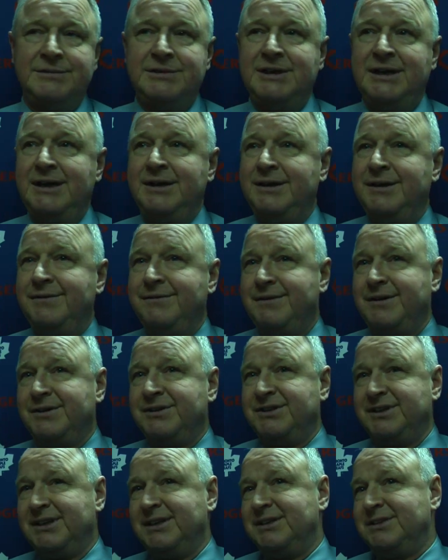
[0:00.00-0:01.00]
And if
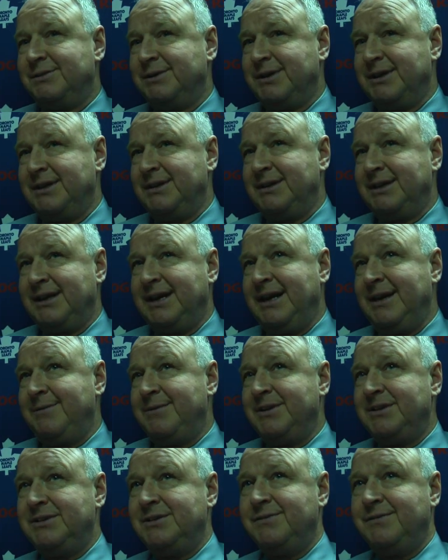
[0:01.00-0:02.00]
there's things within the game
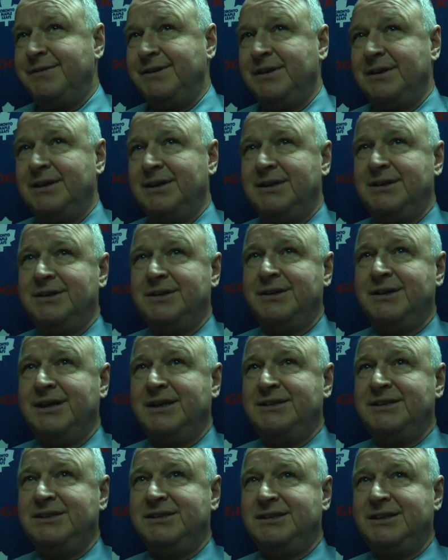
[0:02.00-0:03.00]
that you feel that are
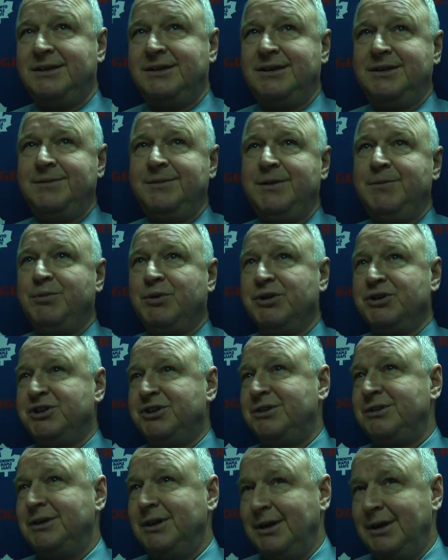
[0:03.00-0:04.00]
necessary to be
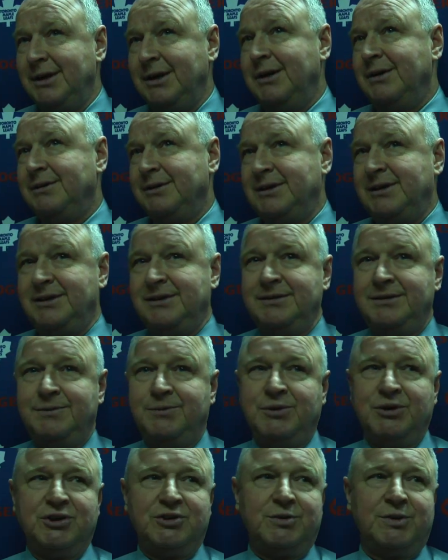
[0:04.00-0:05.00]
pushed, then the
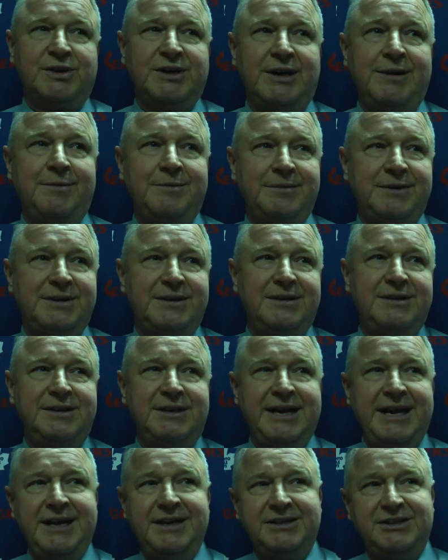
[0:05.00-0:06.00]
push will come. But you
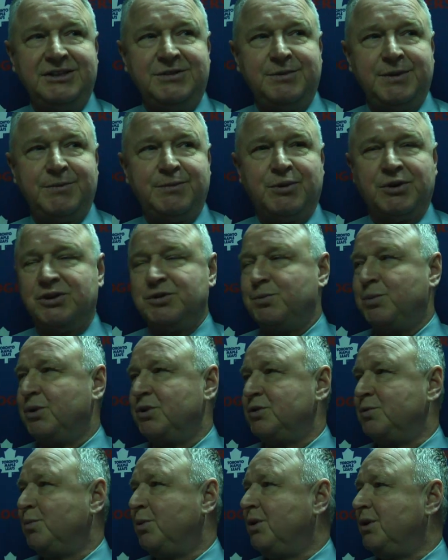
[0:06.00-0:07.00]
can't just be push,
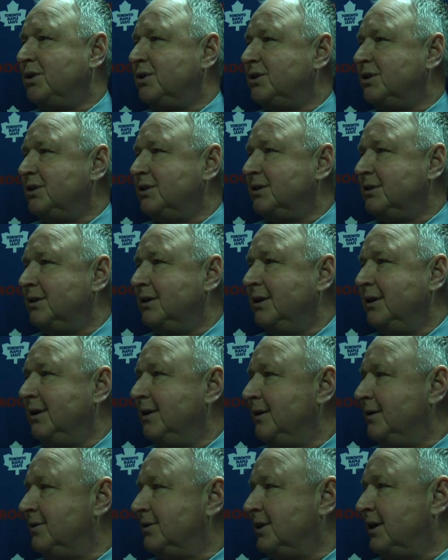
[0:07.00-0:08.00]
push, push.
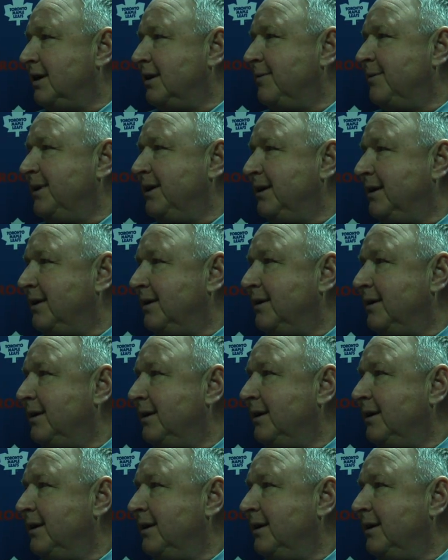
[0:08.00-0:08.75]
There's got to be a